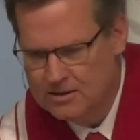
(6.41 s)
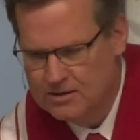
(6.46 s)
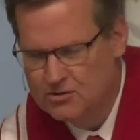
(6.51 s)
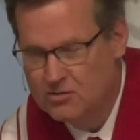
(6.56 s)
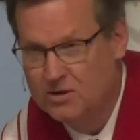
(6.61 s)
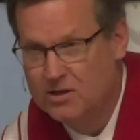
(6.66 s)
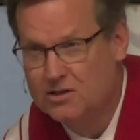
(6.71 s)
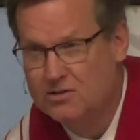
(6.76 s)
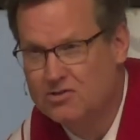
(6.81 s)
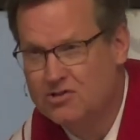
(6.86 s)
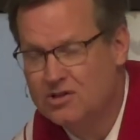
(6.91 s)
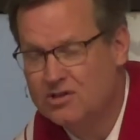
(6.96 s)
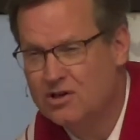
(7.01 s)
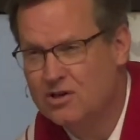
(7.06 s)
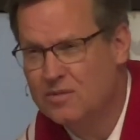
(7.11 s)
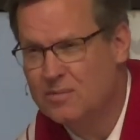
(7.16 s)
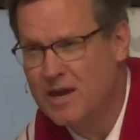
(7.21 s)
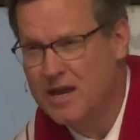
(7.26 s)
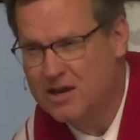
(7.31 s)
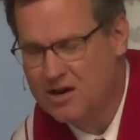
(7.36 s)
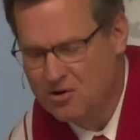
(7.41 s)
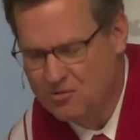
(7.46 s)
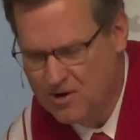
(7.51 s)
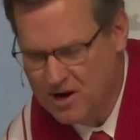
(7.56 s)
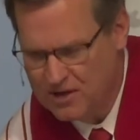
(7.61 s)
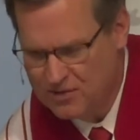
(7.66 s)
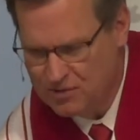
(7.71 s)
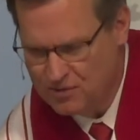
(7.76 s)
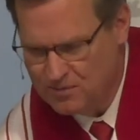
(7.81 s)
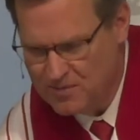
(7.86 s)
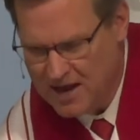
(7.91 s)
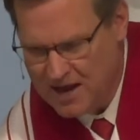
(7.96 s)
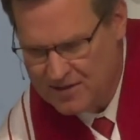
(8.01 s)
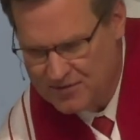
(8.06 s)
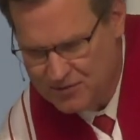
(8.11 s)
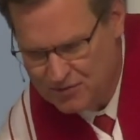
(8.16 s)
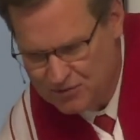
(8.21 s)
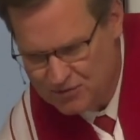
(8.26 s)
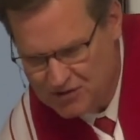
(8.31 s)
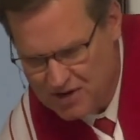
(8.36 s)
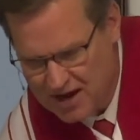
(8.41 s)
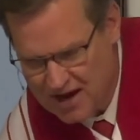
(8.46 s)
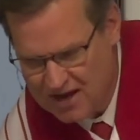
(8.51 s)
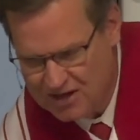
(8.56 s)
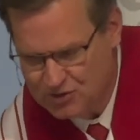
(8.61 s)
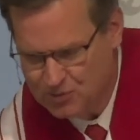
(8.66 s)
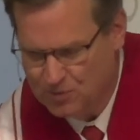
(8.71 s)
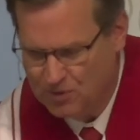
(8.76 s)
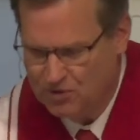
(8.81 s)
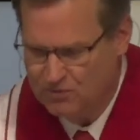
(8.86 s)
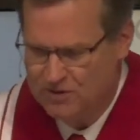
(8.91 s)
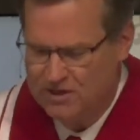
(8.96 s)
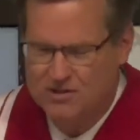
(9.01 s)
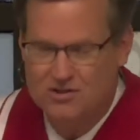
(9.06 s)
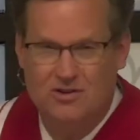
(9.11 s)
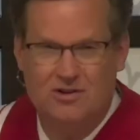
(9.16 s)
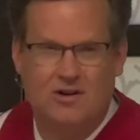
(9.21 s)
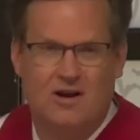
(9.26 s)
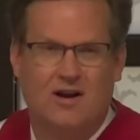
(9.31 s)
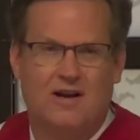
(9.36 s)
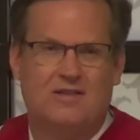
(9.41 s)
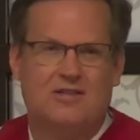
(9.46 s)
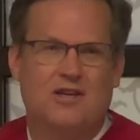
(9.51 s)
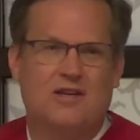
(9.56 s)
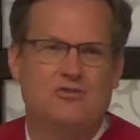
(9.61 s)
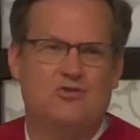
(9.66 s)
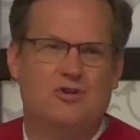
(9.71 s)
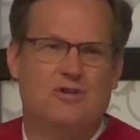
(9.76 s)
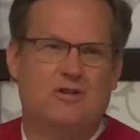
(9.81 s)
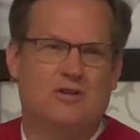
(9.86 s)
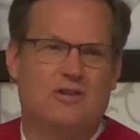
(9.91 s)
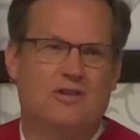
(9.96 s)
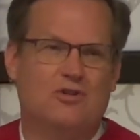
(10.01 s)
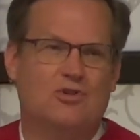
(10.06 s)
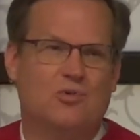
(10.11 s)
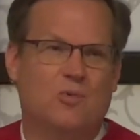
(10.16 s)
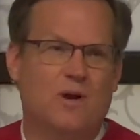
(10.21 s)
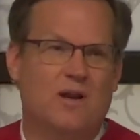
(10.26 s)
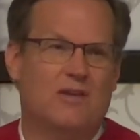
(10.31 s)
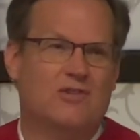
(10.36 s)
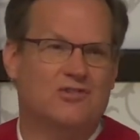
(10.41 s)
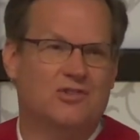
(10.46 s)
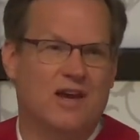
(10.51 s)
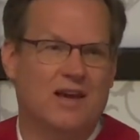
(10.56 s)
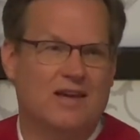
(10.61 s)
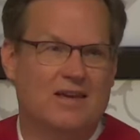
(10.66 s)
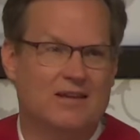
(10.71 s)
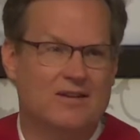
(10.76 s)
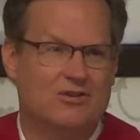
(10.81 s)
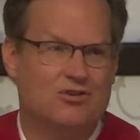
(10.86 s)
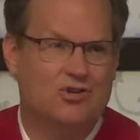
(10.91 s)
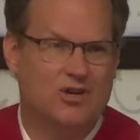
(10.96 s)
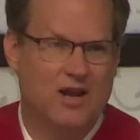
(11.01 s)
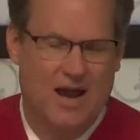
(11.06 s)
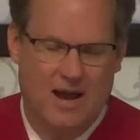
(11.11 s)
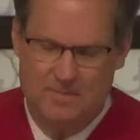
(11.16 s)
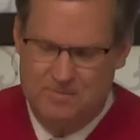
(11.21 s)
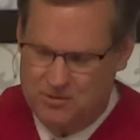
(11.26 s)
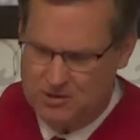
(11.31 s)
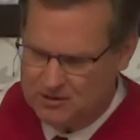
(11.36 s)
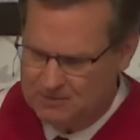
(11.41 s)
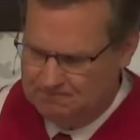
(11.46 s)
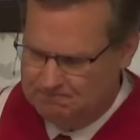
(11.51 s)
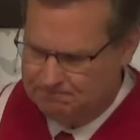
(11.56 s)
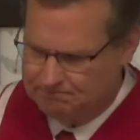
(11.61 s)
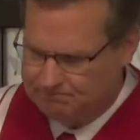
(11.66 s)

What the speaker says: So we continue to make our way through Matthew's gospel. We turn our attention to the 22nd chapter.